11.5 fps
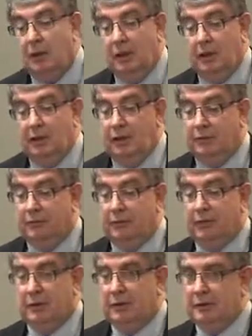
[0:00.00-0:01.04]
And
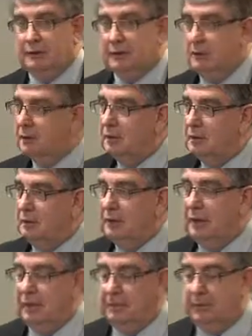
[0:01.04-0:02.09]
finally, there's
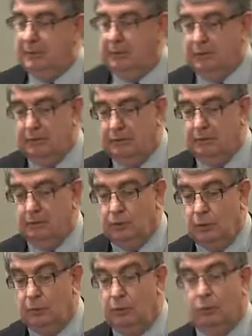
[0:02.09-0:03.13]

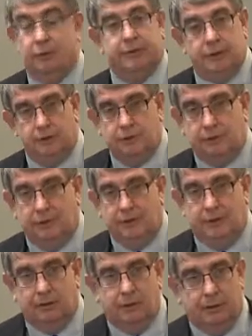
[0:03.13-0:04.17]
what I will call a social
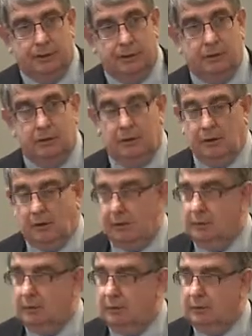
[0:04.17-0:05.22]
dividend, where
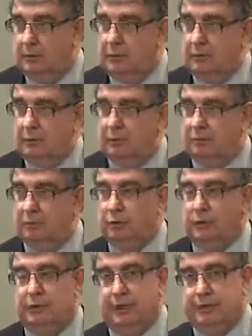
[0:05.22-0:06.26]

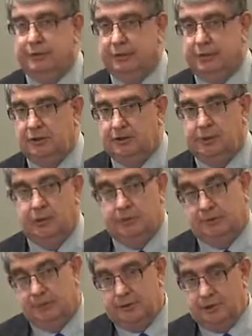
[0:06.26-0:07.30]
not-for-profit agencies,
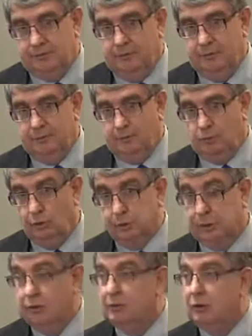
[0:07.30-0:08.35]
because of the type of groups
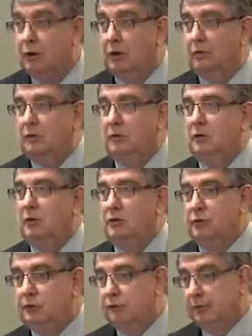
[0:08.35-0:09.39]
they do, often
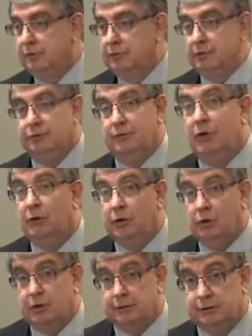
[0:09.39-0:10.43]
do services for no
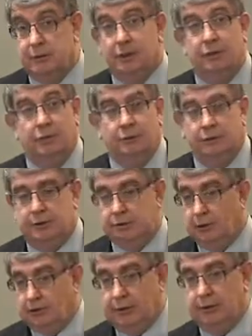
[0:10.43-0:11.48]
cost, which there's
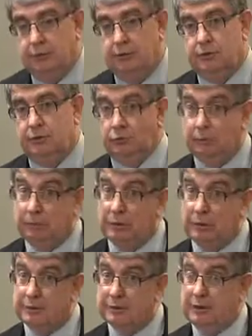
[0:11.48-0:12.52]
no funding at all, but
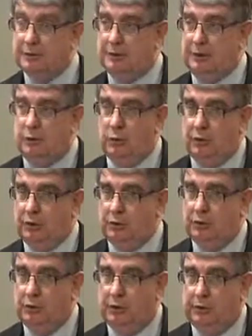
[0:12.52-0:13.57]
because they see a real need
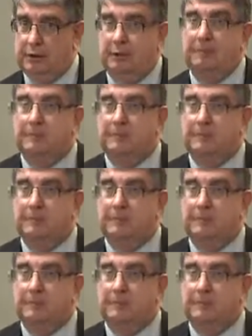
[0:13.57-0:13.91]
to do it.